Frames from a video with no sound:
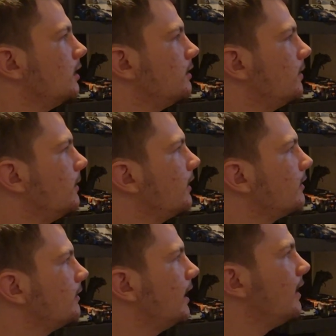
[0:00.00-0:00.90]
to an
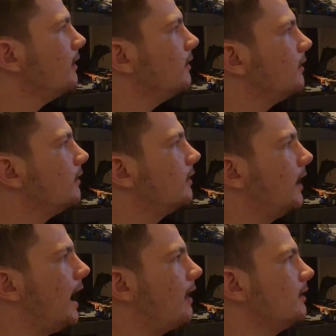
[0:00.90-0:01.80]
extent.
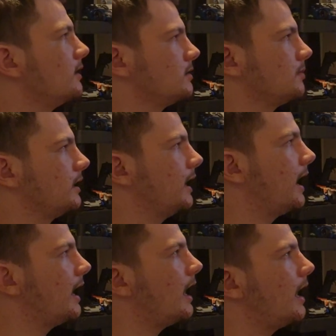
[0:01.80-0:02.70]
That looks pretty
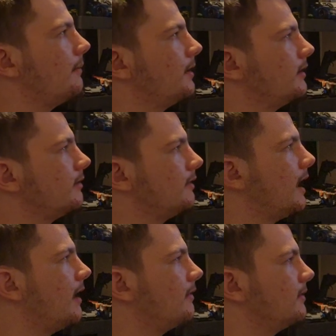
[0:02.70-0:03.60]
AI, but
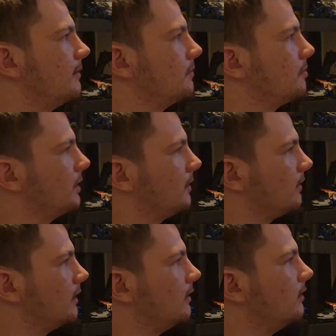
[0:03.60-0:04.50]
that seems pretty
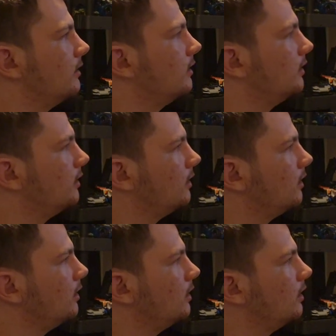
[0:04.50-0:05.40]
real.
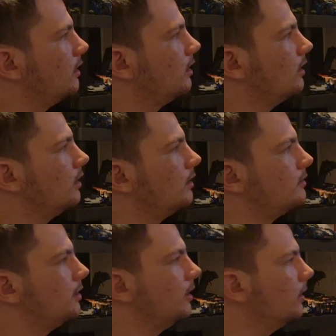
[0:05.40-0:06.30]

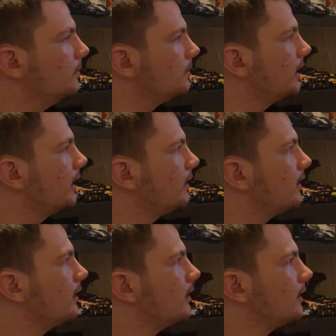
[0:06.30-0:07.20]
Tomb
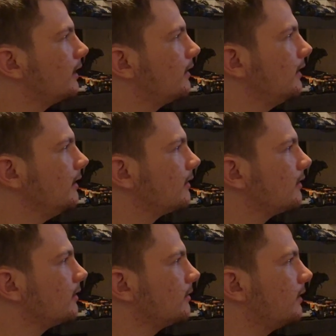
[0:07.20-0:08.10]
Raider. Like, these
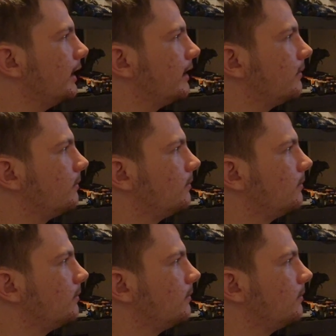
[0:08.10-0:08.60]
are, like,